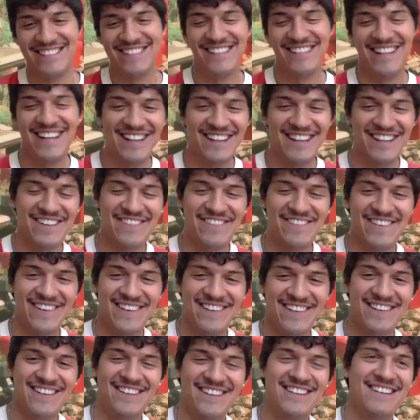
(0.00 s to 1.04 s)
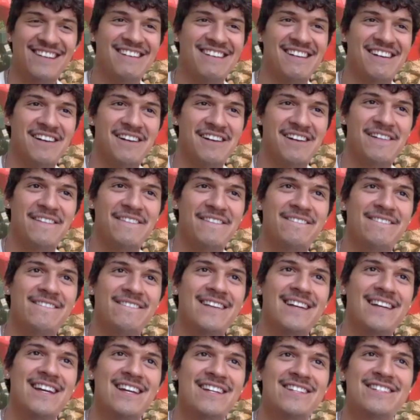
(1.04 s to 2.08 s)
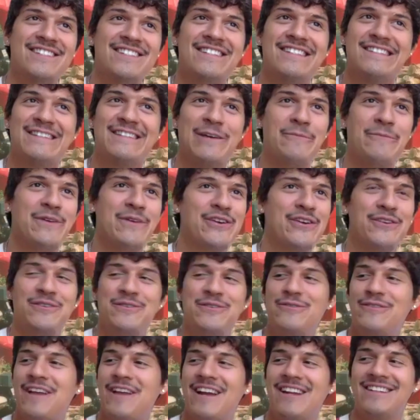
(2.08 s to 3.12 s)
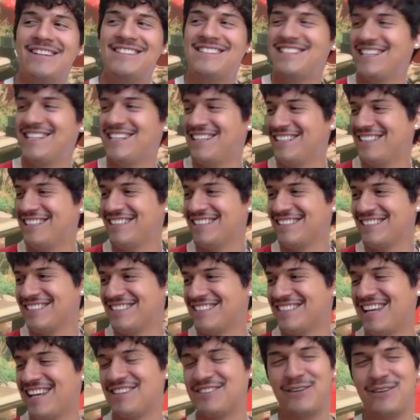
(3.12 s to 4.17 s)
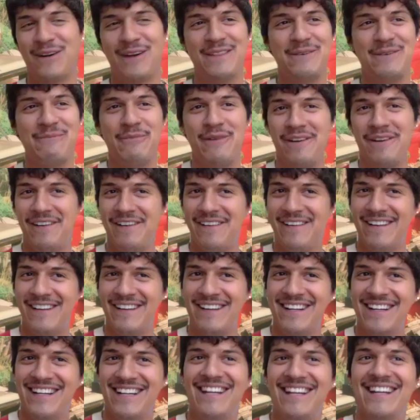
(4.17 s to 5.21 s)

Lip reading: I love her. She just sent me her new line of jeans. I tried them on.